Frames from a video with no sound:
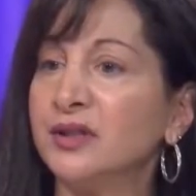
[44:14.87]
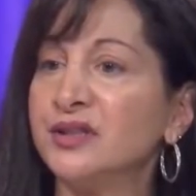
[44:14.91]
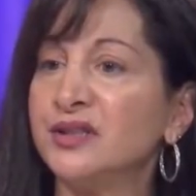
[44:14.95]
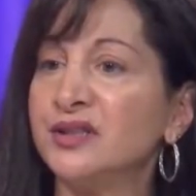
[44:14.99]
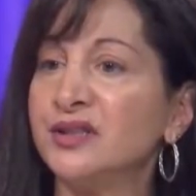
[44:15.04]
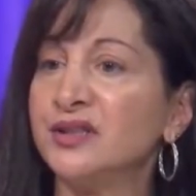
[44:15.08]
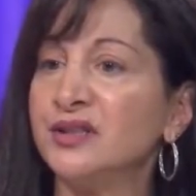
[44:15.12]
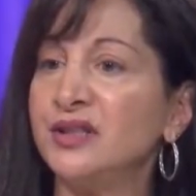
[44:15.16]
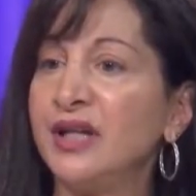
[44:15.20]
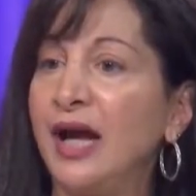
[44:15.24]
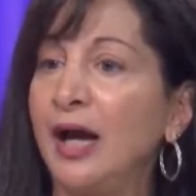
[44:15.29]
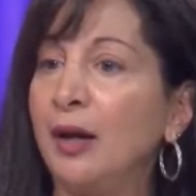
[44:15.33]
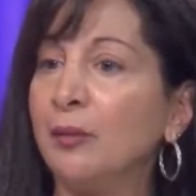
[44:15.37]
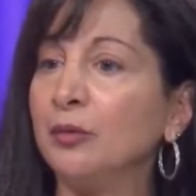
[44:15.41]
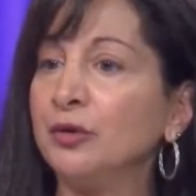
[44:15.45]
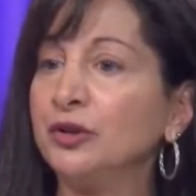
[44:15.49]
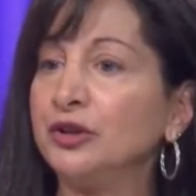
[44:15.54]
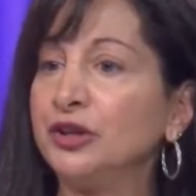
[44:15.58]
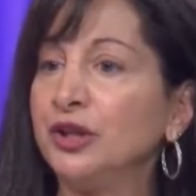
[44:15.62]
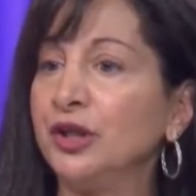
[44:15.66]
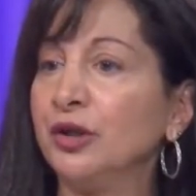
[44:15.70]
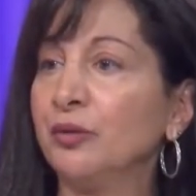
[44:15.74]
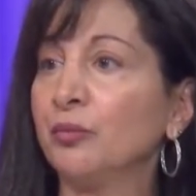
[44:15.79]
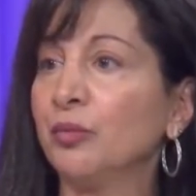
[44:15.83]

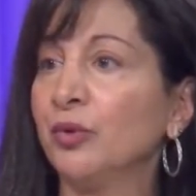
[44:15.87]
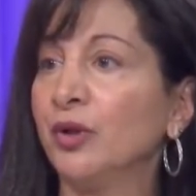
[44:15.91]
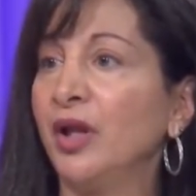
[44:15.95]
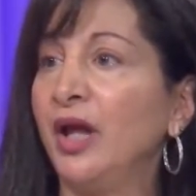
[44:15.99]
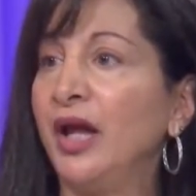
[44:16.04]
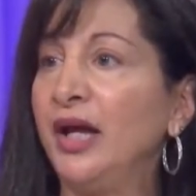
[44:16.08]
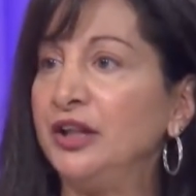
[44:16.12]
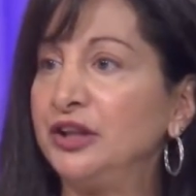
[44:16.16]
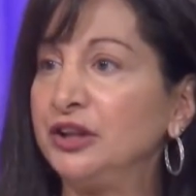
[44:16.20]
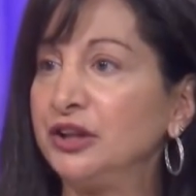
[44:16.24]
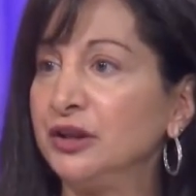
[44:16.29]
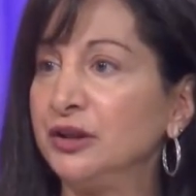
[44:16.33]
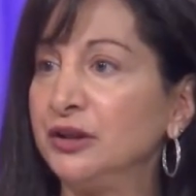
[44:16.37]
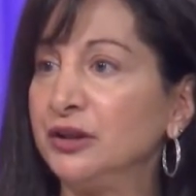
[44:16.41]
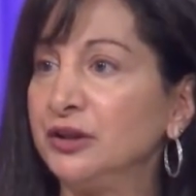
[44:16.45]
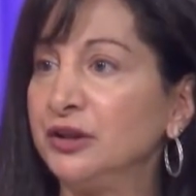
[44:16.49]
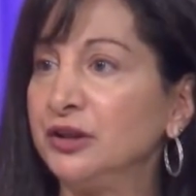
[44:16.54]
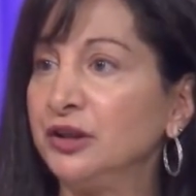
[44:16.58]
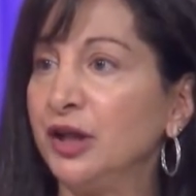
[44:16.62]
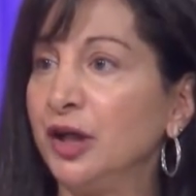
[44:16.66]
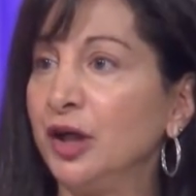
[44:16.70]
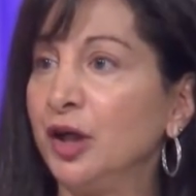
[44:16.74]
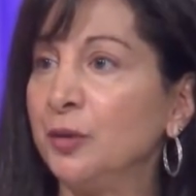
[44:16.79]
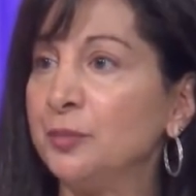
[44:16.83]
establishing
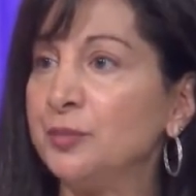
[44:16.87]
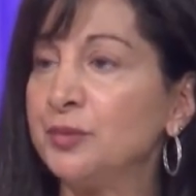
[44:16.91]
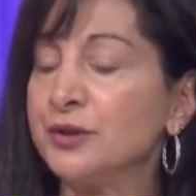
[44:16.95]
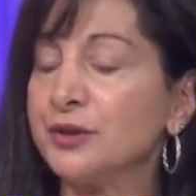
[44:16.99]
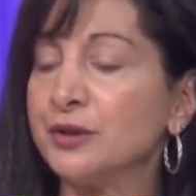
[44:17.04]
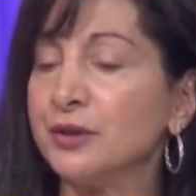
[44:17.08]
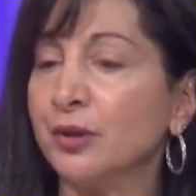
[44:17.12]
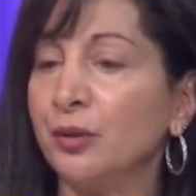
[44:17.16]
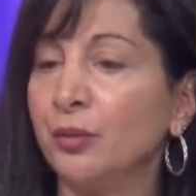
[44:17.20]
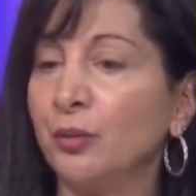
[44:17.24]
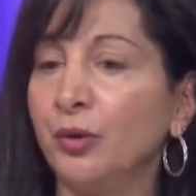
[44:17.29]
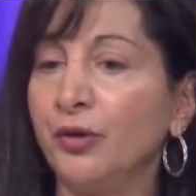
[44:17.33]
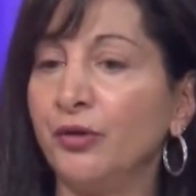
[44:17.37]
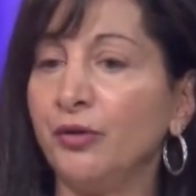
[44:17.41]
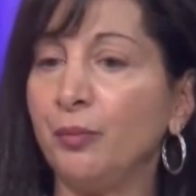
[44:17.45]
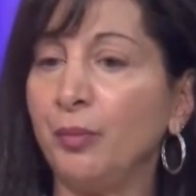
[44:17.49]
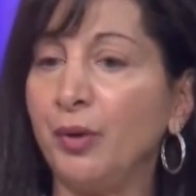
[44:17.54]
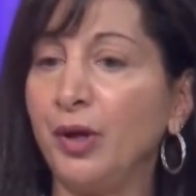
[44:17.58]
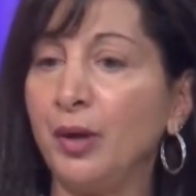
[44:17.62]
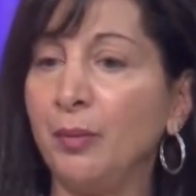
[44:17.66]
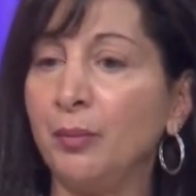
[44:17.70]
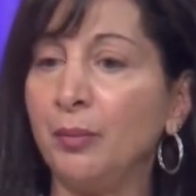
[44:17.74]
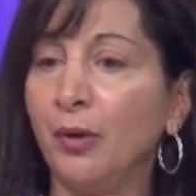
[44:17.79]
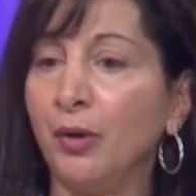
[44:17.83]
relationships with
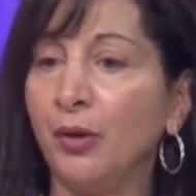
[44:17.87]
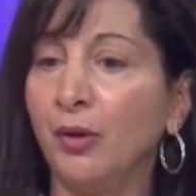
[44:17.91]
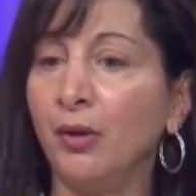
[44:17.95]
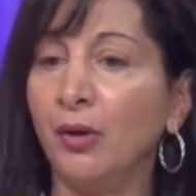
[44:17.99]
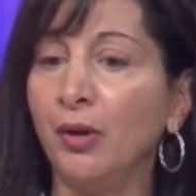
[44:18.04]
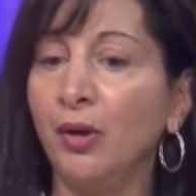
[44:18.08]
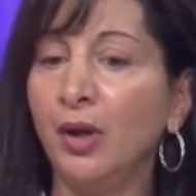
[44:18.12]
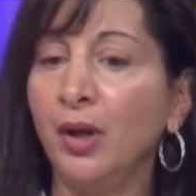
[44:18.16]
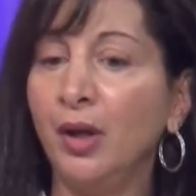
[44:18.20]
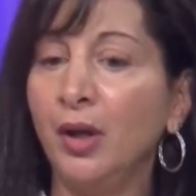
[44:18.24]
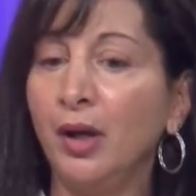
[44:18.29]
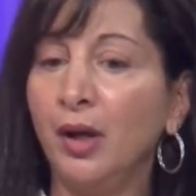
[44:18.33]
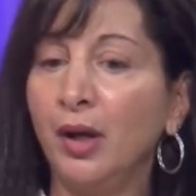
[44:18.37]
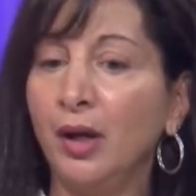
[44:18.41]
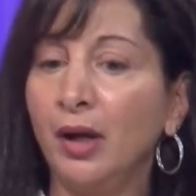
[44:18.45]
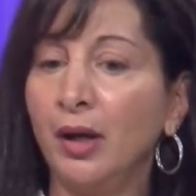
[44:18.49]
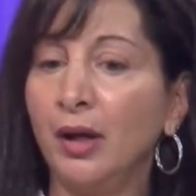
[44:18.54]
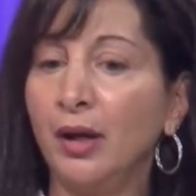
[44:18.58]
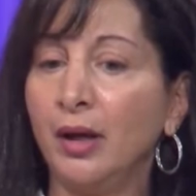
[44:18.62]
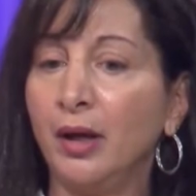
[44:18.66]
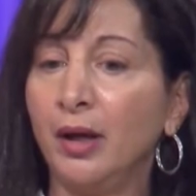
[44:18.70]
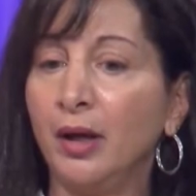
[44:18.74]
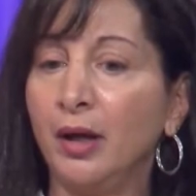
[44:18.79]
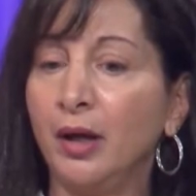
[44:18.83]
people
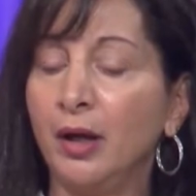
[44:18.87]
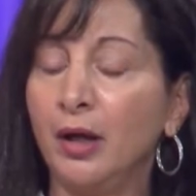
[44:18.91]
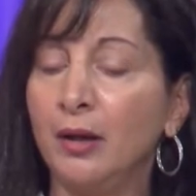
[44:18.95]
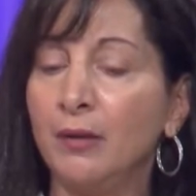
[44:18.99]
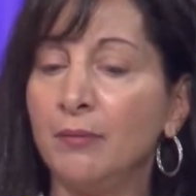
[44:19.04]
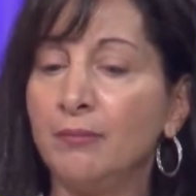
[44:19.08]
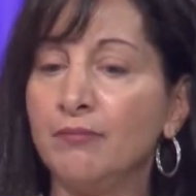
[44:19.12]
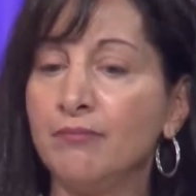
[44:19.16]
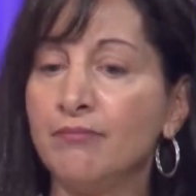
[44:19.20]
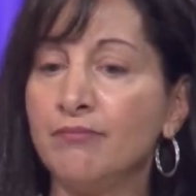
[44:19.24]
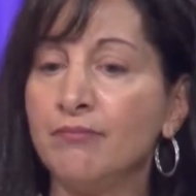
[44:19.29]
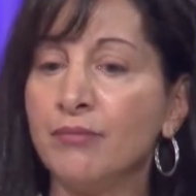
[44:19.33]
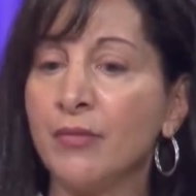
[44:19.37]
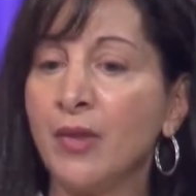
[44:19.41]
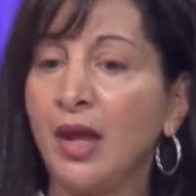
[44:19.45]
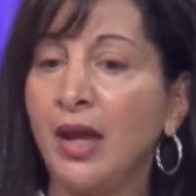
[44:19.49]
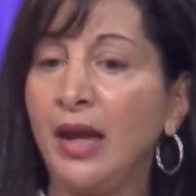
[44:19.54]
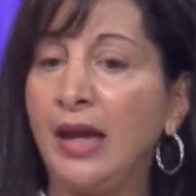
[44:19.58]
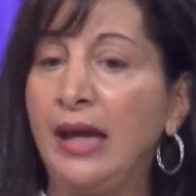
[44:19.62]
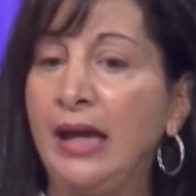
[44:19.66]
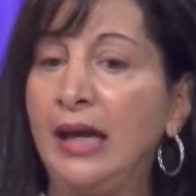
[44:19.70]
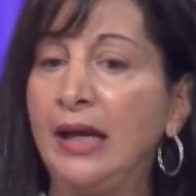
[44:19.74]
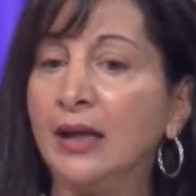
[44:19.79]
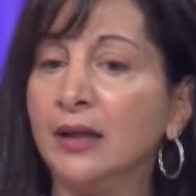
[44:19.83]
um,
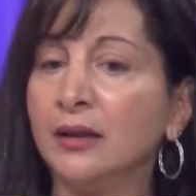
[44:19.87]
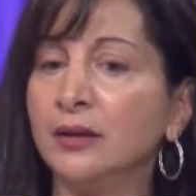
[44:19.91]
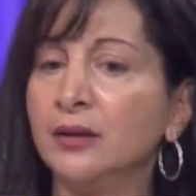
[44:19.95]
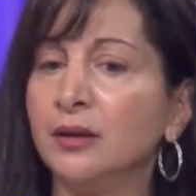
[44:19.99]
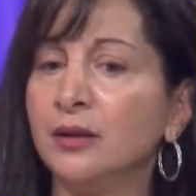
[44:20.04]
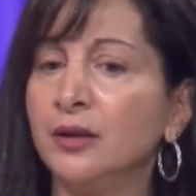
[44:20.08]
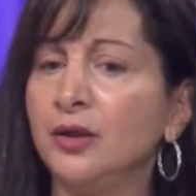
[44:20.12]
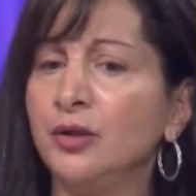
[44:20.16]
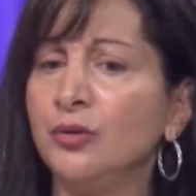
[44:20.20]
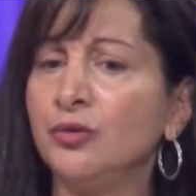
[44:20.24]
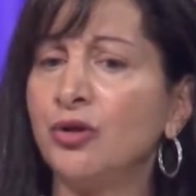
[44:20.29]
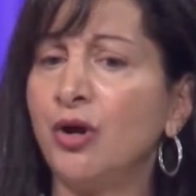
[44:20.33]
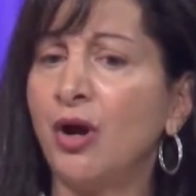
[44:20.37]
and you